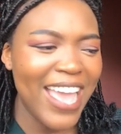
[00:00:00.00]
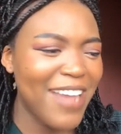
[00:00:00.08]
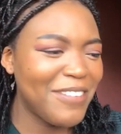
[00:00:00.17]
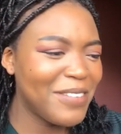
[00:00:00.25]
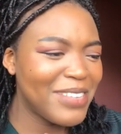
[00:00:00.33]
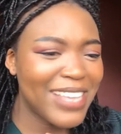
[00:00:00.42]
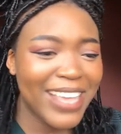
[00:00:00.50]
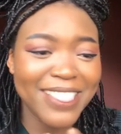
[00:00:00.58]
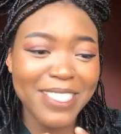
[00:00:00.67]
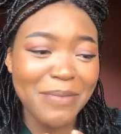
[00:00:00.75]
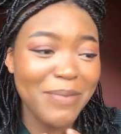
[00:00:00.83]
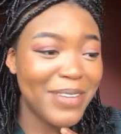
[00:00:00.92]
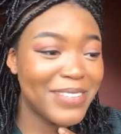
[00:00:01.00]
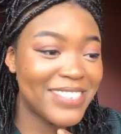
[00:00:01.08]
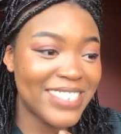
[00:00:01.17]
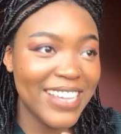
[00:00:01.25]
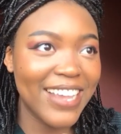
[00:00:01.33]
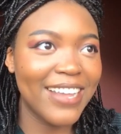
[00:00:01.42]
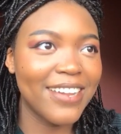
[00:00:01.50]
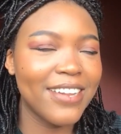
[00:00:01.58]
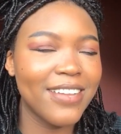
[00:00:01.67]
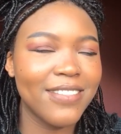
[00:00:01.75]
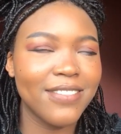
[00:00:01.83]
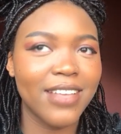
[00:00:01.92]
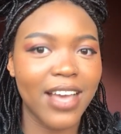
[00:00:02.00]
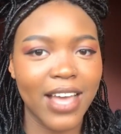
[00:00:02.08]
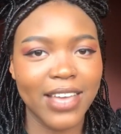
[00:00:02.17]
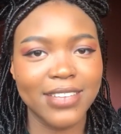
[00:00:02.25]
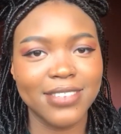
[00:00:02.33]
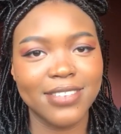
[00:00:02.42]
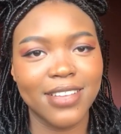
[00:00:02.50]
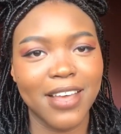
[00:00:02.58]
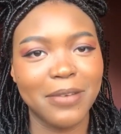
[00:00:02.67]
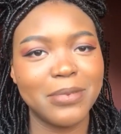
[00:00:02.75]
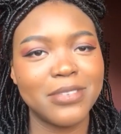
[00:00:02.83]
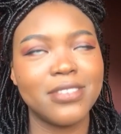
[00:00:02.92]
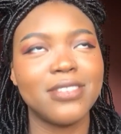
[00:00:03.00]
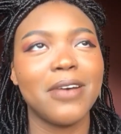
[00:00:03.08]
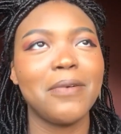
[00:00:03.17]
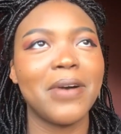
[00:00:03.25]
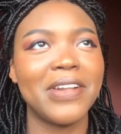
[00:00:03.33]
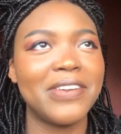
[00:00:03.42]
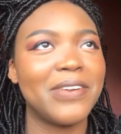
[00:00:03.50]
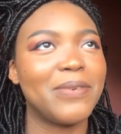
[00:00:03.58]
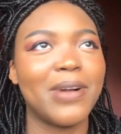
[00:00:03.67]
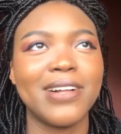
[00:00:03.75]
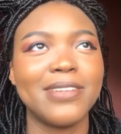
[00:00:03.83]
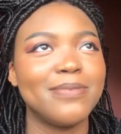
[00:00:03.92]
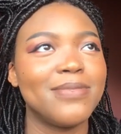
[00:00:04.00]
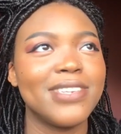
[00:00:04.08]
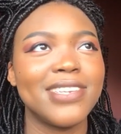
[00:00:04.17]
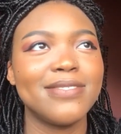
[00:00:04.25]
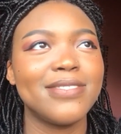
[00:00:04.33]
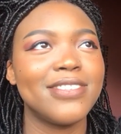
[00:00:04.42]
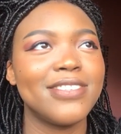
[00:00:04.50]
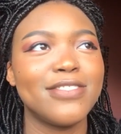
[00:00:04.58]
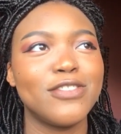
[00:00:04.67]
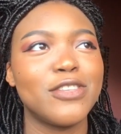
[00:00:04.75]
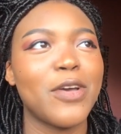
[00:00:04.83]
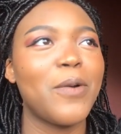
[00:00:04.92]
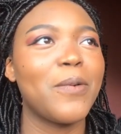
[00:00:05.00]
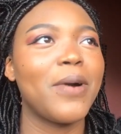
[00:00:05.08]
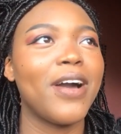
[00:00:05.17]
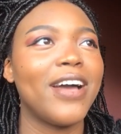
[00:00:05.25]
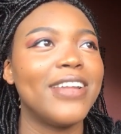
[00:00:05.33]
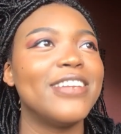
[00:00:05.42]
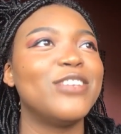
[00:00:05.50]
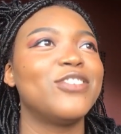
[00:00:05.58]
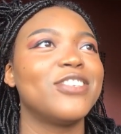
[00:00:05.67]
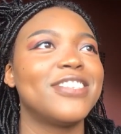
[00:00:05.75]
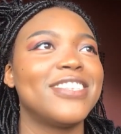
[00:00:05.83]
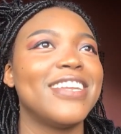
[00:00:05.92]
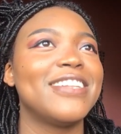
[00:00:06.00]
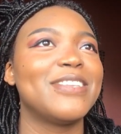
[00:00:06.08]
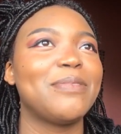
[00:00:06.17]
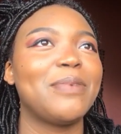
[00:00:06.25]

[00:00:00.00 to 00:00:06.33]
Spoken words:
everyone's like, the boat scene. Guys, I was so underwhelmed. It was just so uninteresting to